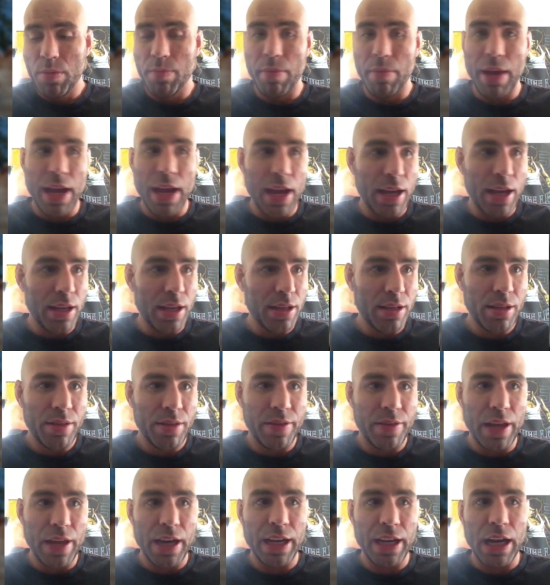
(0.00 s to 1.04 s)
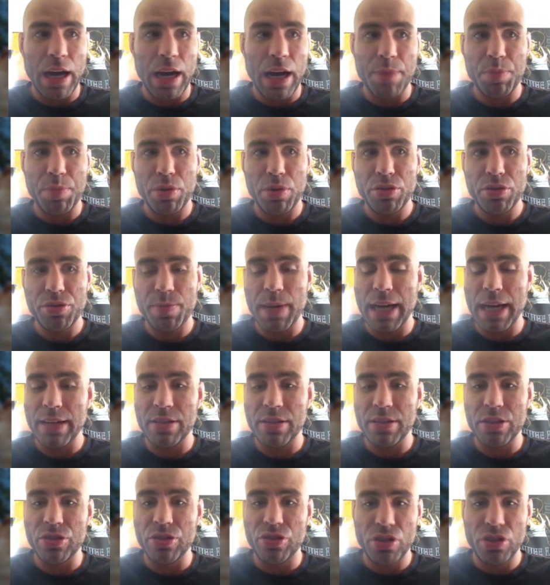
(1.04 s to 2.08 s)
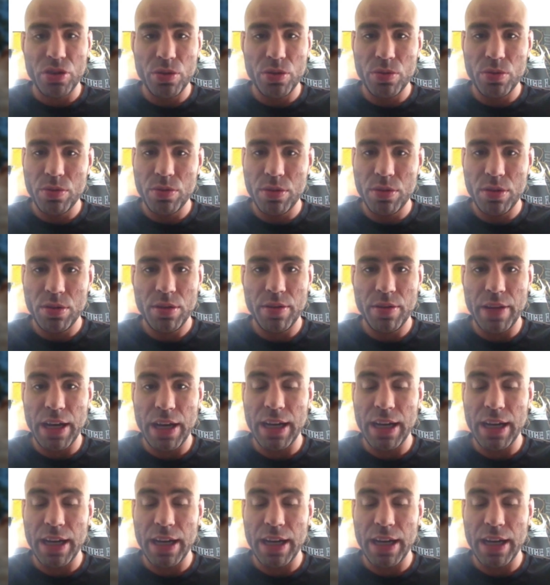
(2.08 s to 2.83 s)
May, then it got pushed back to June,